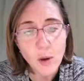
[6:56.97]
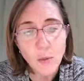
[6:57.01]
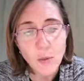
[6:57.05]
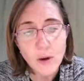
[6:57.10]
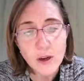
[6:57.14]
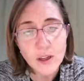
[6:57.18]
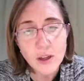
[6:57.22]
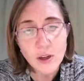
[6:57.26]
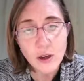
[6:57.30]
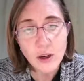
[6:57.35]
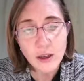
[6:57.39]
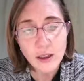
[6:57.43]

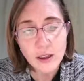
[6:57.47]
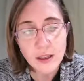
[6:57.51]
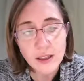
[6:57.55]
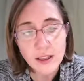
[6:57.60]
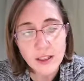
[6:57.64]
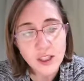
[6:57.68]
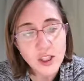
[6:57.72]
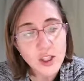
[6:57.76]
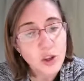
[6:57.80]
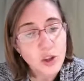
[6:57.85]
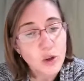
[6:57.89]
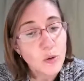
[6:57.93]
we took
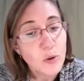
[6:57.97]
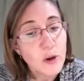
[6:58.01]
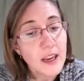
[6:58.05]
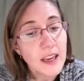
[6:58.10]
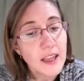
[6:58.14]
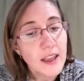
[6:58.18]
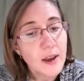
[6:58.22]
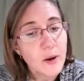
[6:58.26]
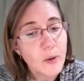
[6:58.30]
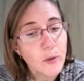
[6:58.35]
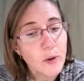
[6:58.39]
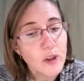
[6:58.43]
this
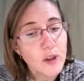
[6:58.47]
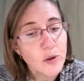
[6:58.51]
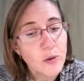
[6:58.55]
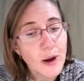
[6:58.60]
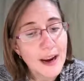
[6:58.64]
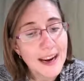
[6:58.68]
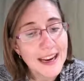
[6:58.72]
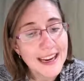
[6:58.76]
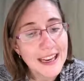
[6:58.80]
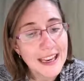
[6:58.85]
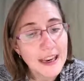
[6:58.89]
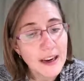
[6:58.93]
3 that was
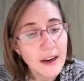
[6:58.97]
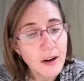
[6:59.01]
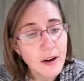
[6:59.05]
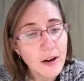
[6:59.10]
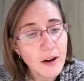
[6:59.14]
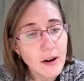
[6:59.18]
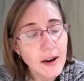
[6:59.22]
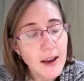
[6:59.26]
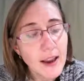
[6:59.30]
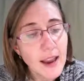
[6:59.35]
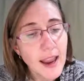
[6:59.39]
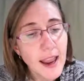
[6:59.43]
right
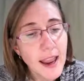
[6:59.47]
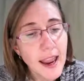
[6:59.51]
here